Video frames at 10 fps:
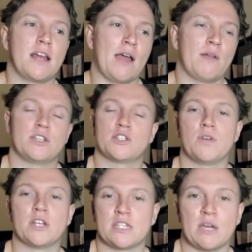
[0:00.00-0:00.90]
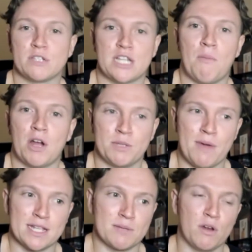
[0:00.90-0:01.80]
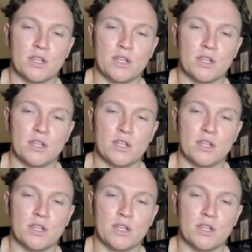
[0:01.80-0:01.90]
I just wish that they would stop watching basketball.